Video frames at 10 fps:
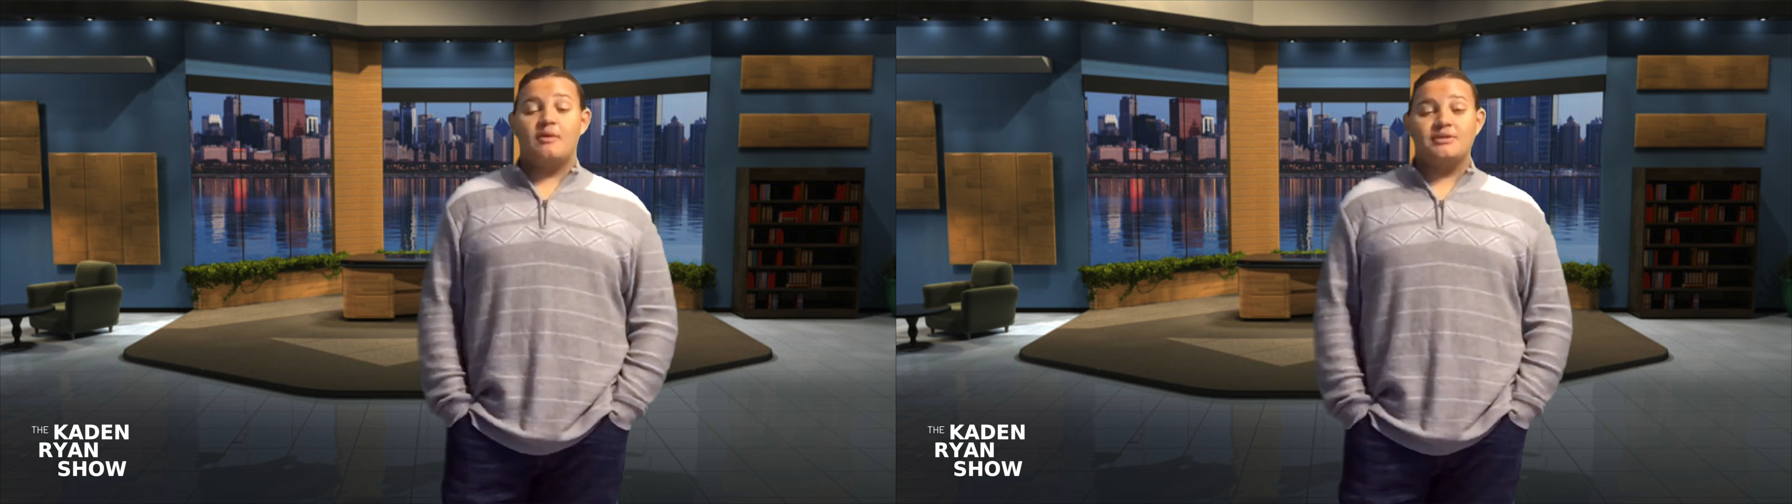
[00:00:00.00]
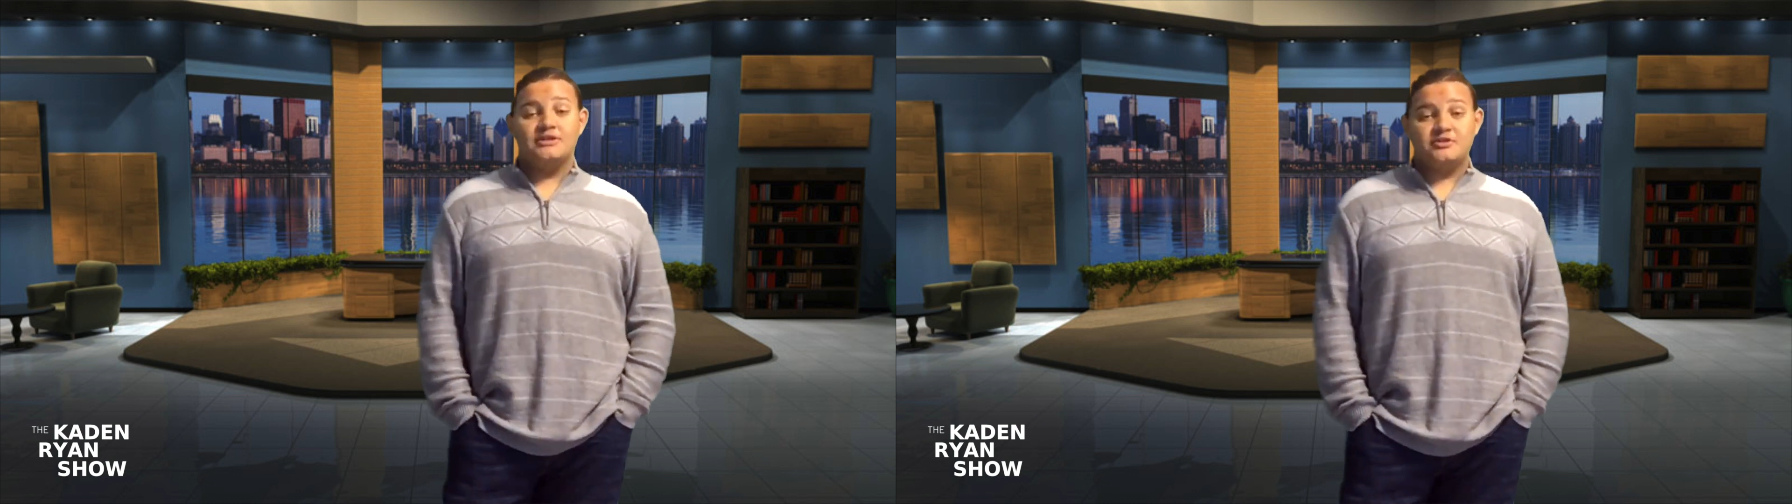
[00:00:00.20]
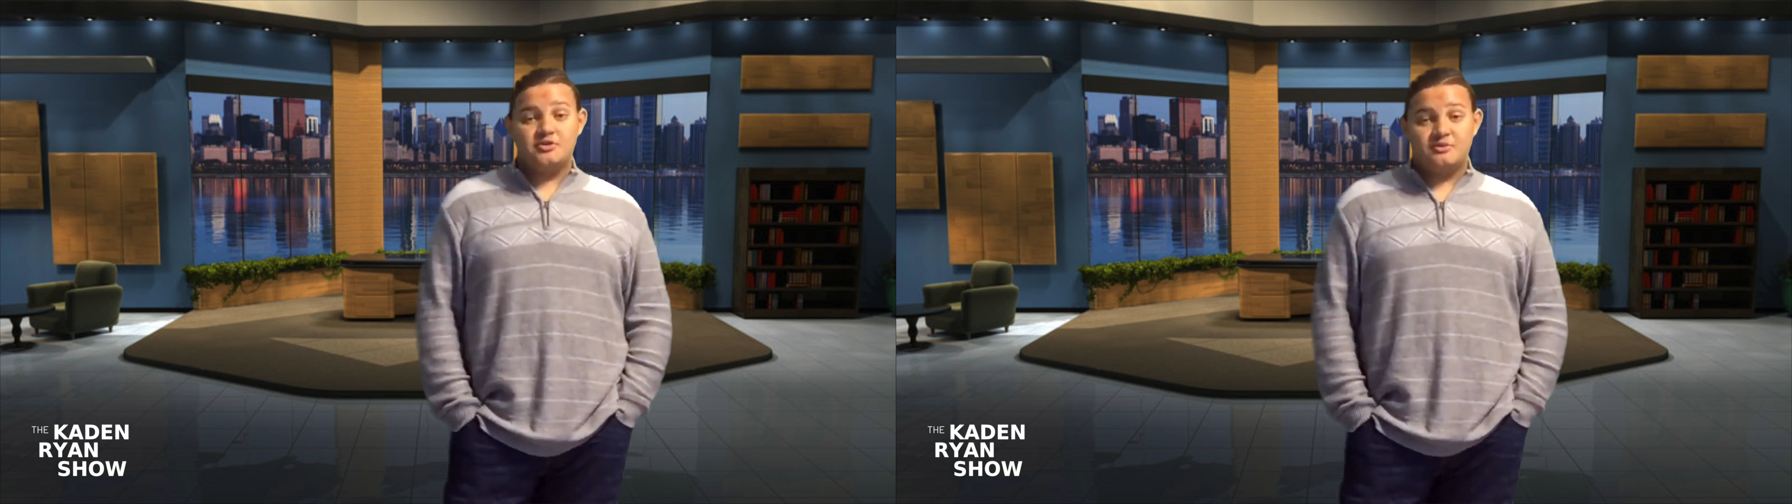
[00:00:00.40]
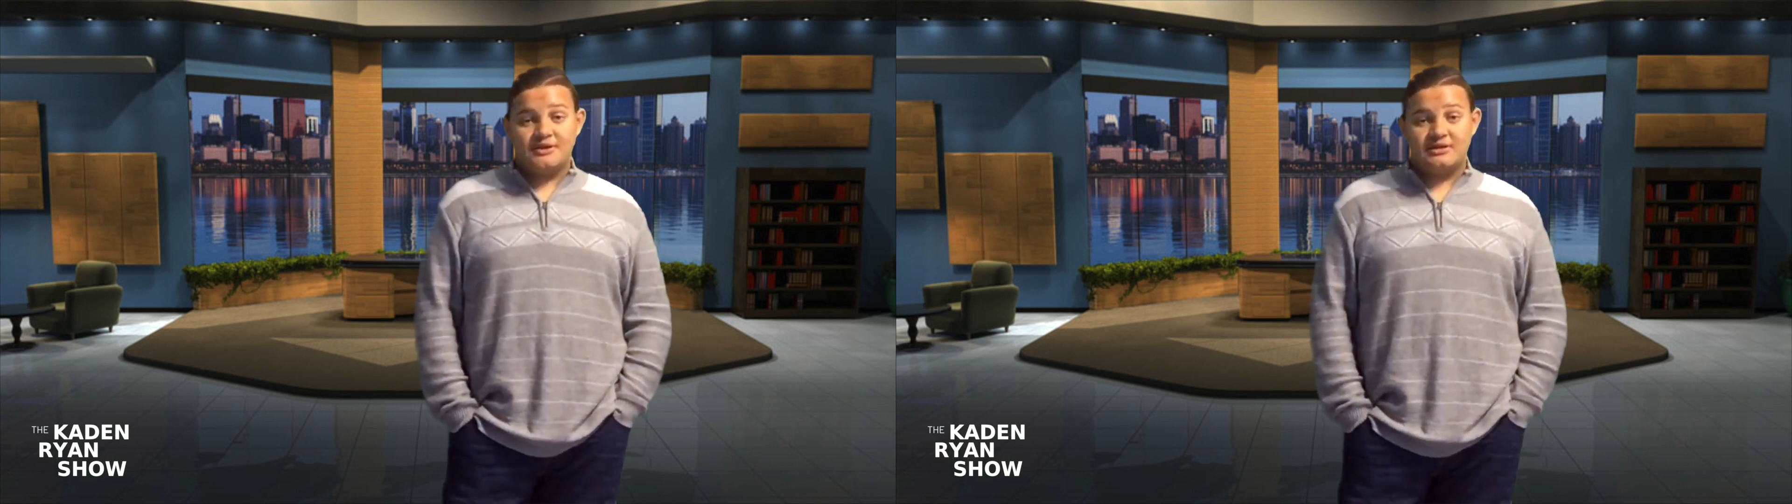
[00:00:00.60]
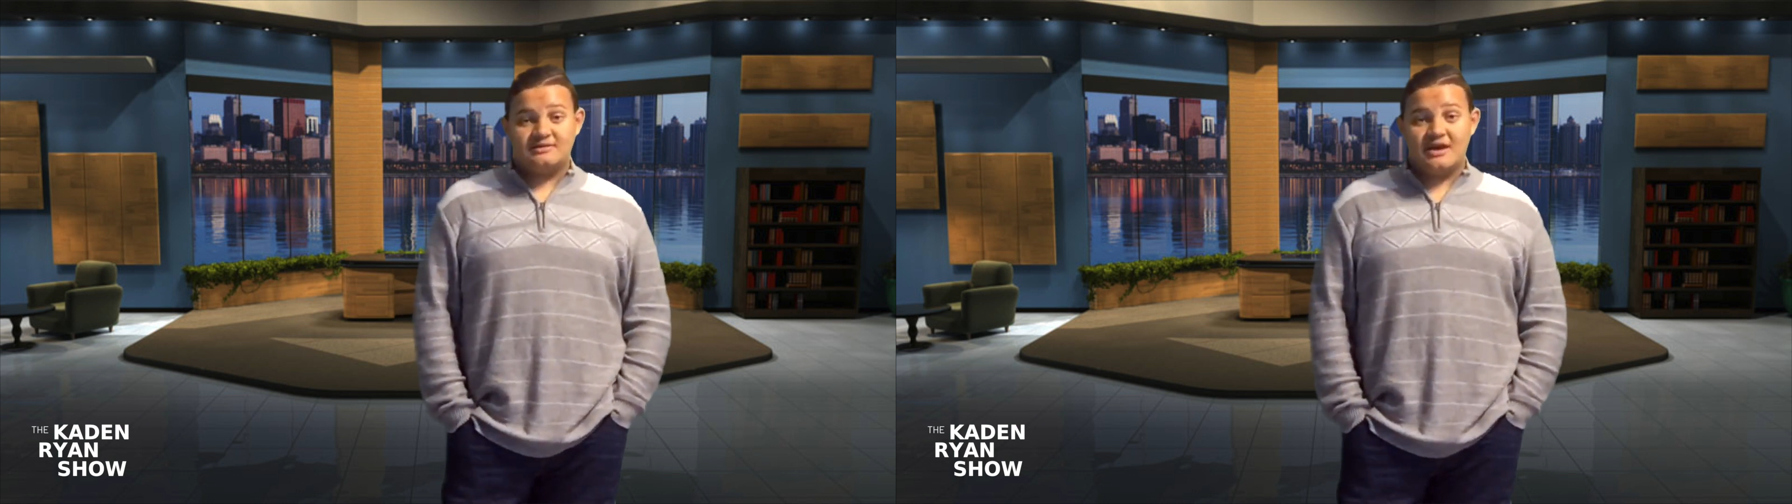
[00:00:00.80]
political
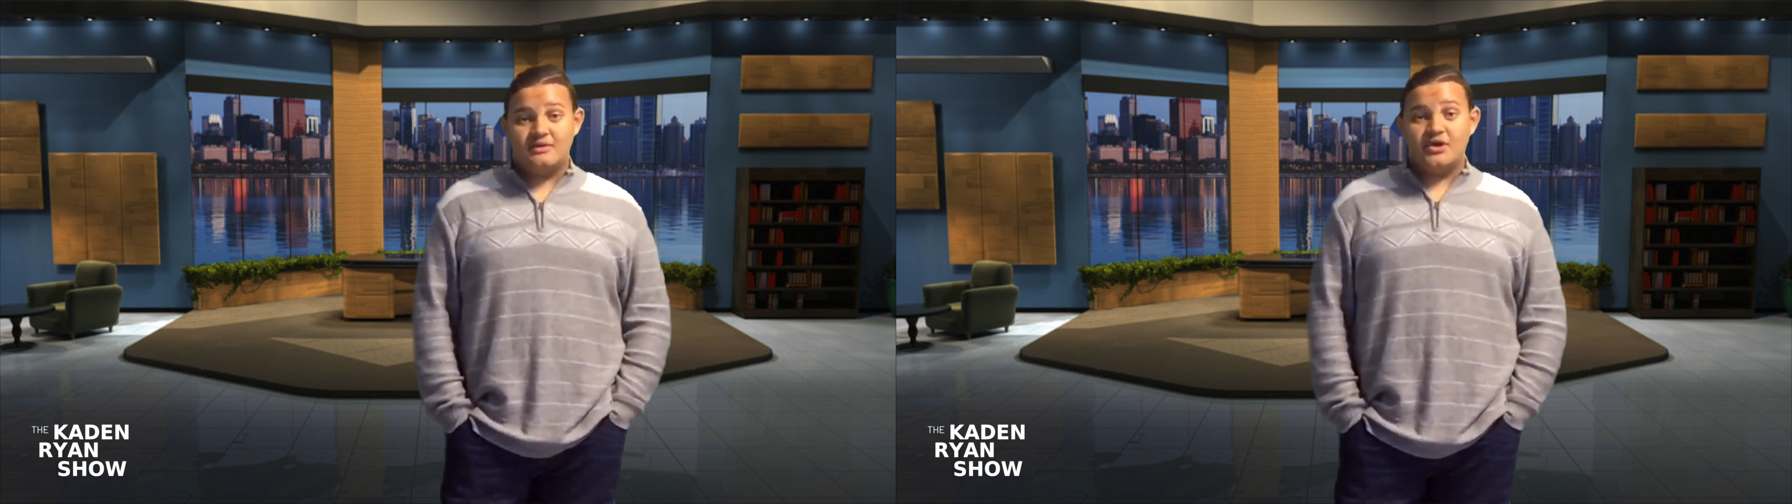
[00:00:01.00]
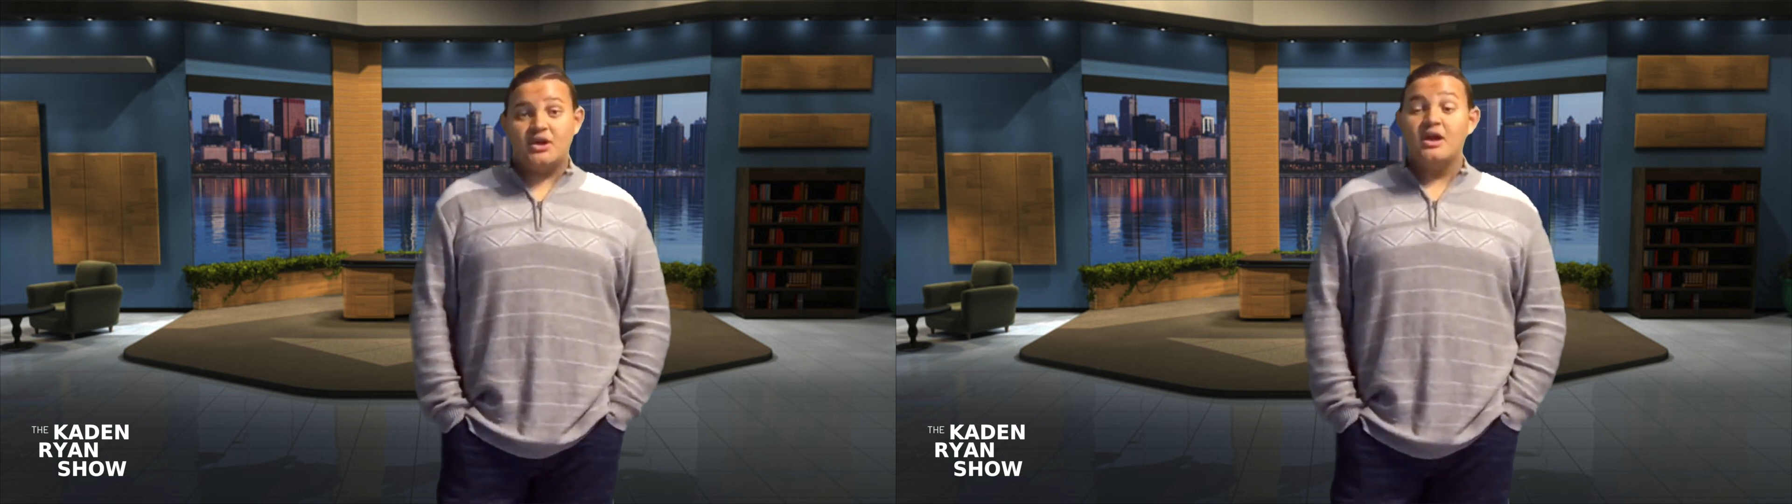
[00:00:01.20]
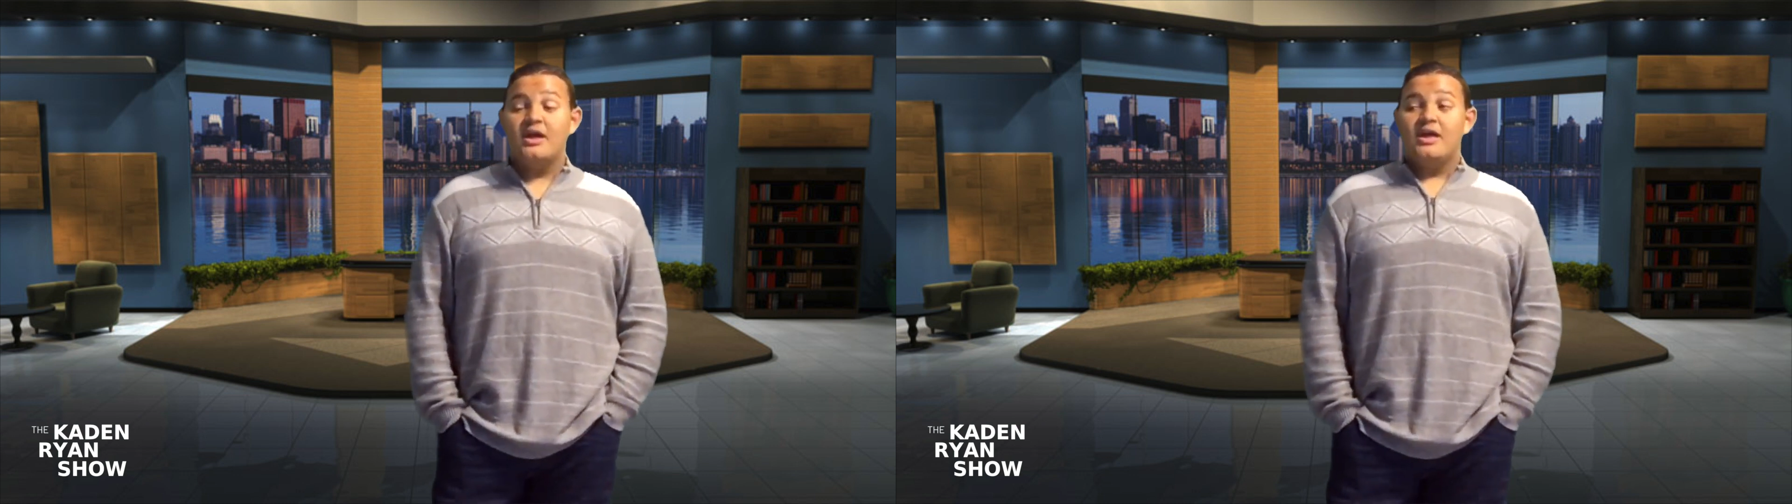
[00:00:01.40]
opinions out there.